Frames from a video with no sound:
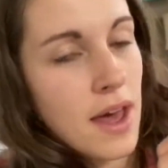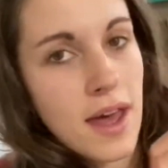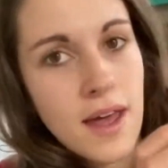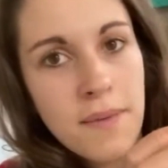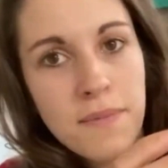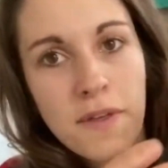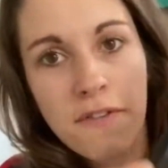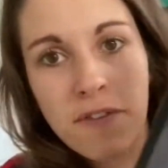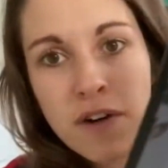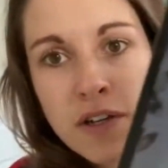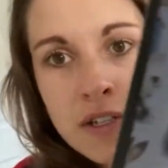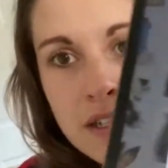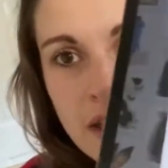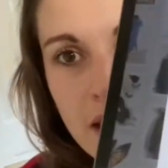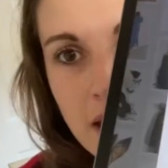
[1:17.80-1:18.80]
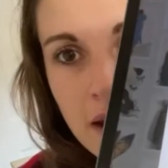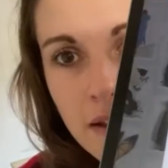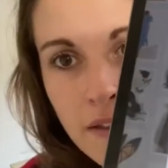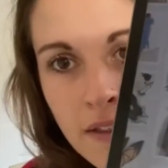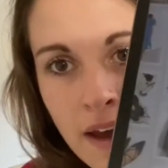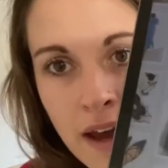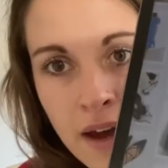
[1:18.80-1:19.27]
the first
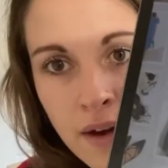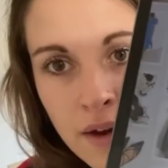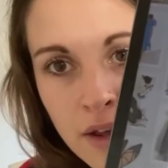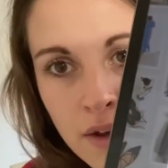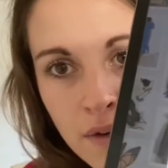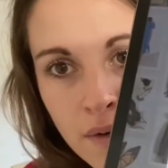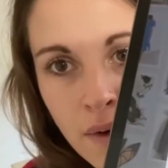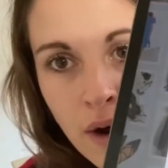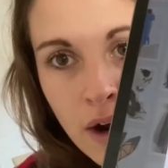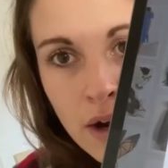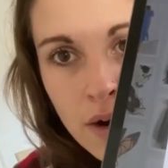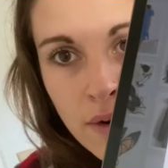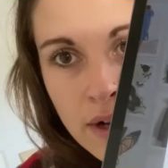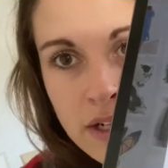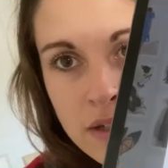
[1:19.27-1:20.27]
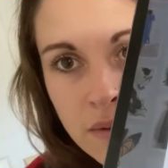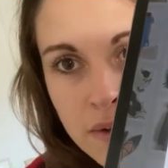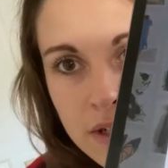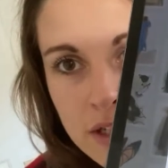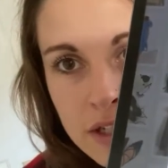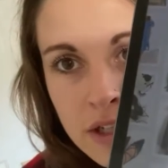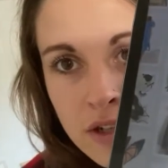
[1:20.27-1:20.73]
thing that you are going to want
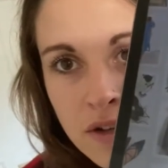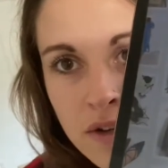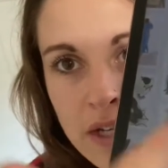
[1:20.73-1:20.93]
to do